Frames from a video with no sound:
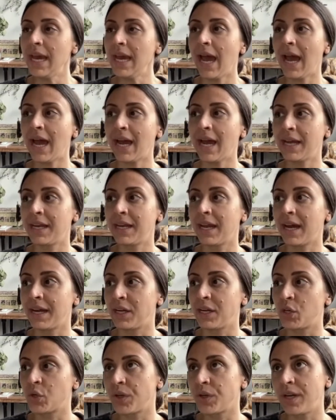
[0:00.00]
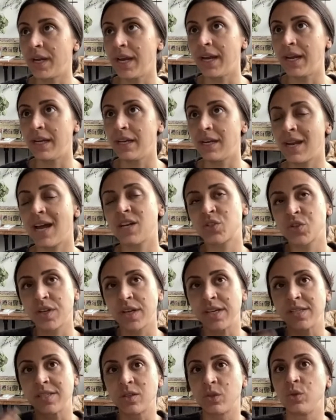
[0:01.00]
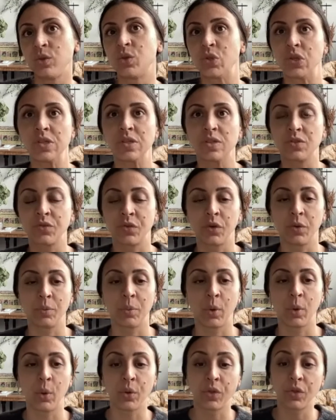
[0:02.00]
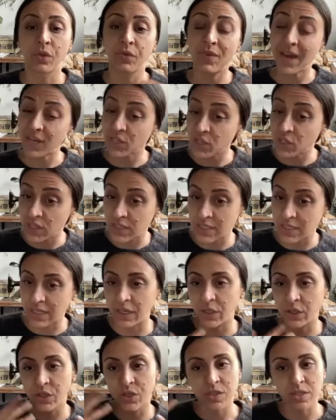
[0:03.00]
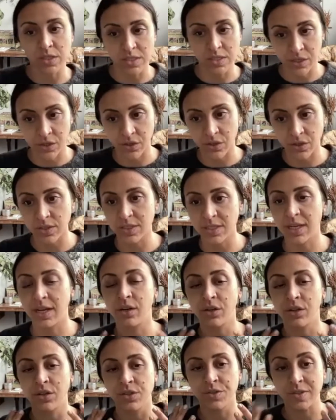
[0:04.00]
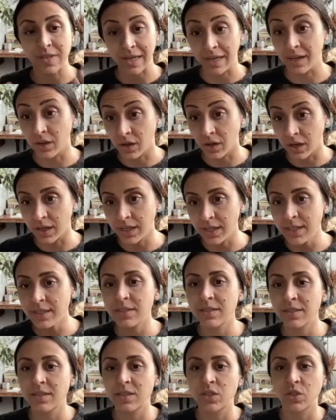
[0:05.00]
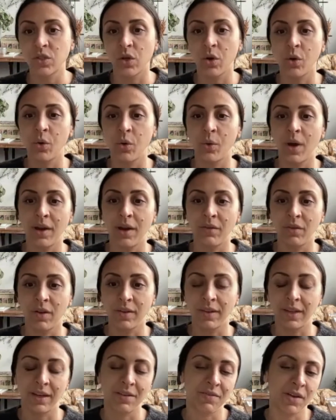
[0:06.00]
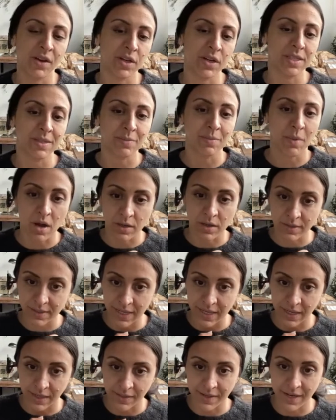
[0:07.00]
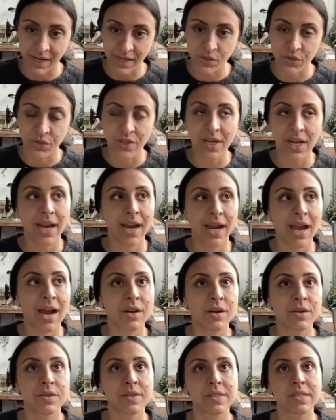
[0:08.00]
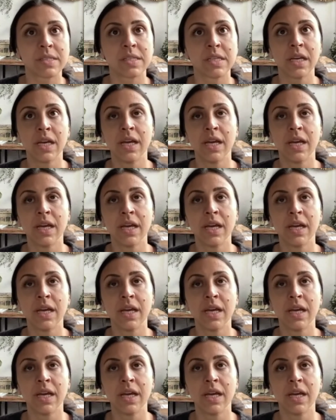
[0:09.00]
I create natural dye solutions for both fashion designers, interior designers, and artists. So I run like a very small scale natural dye house,